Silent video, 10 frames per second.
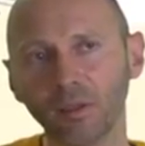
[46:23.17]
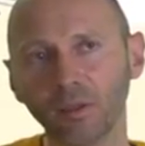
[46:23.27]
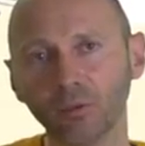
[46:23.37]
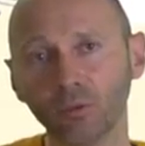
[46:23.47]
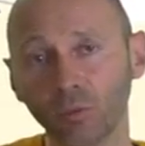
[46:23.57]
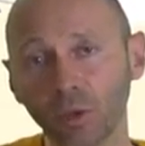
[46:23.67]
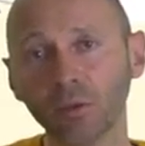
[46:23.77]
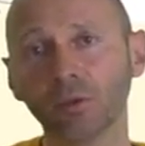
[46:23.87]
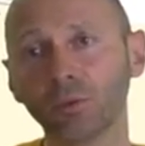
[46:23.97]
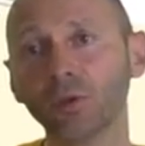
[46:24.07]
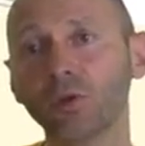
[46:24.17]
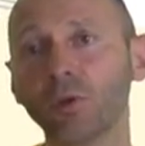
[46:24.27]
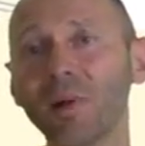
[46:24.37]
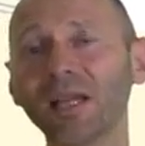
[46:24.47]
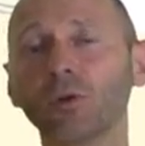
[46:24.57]
or to reconstruct
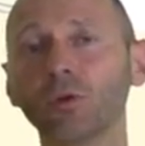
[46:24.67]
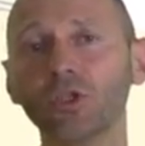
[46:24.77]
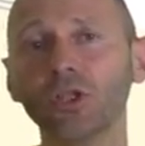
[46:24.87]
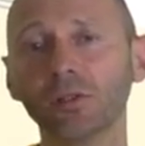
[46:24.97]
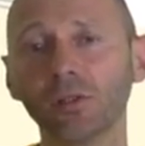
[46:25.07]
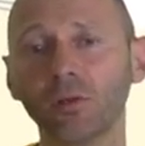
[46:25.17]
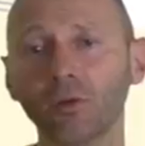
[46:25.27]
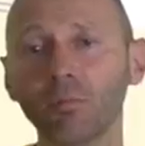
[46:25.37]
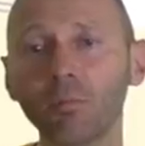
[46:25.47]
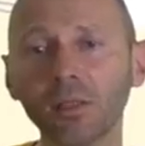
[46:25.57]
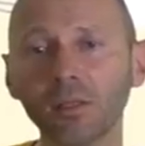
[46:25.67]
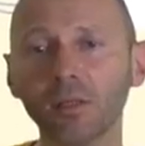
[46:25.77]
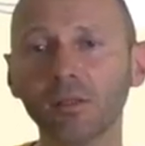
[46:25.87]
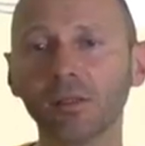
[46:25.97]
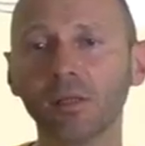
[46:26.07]
the myology, so the
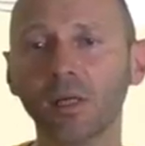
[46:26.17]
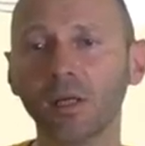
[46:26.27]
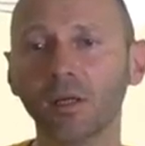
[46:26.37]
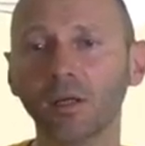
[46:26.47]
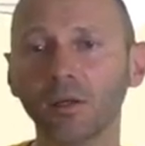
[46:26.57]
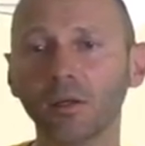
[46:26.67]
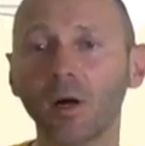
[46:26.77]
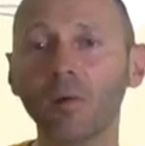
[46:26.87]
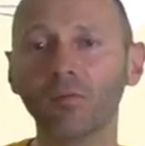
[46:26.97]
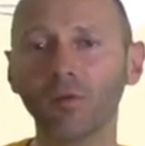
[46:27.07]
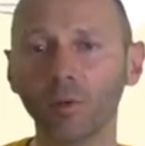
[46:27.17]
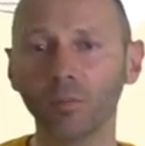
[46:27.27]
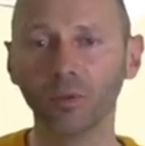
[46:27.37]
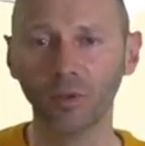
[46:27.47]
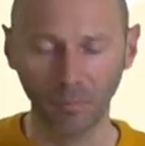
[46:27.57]
muscles envelope.